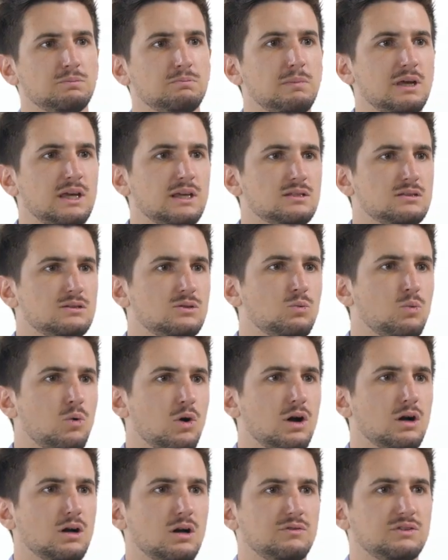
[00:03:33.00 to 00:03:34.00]
what makes the
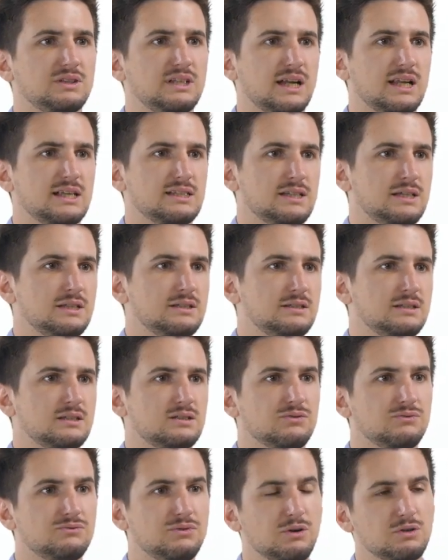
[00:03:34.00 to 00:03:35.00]
work of a data
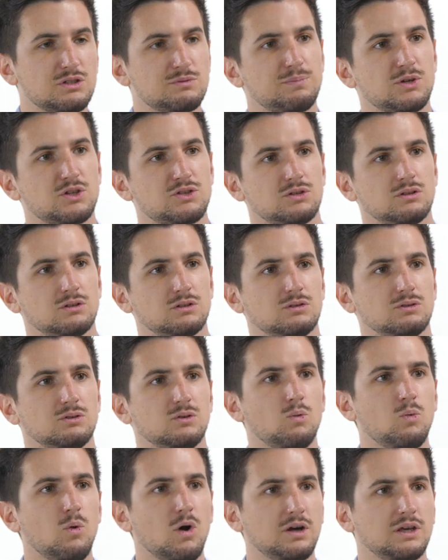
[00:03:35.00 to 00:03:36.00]
scientist very special,
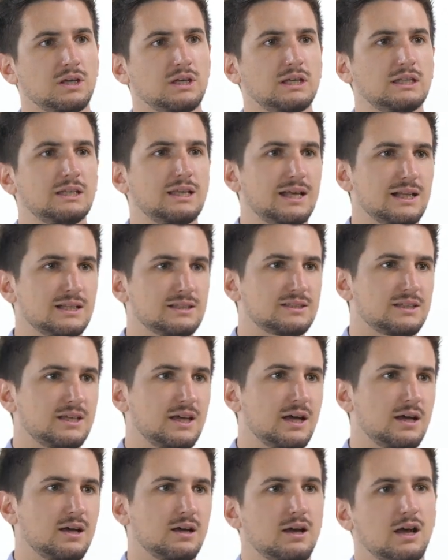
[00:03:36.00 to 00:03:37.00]
working in
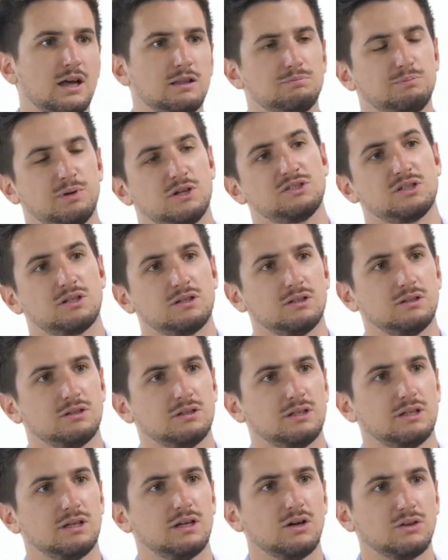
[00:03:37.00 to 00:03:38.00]
healthcare and
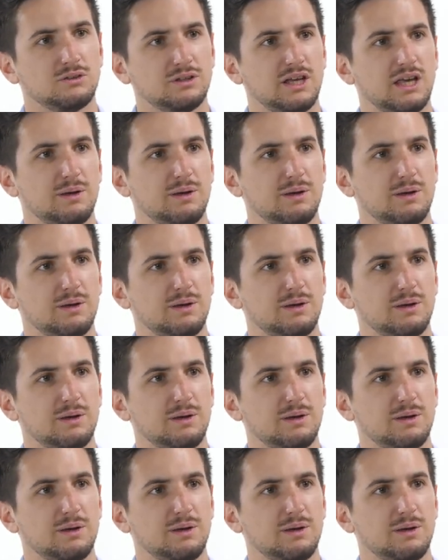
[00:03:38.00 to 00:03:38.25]
particularly on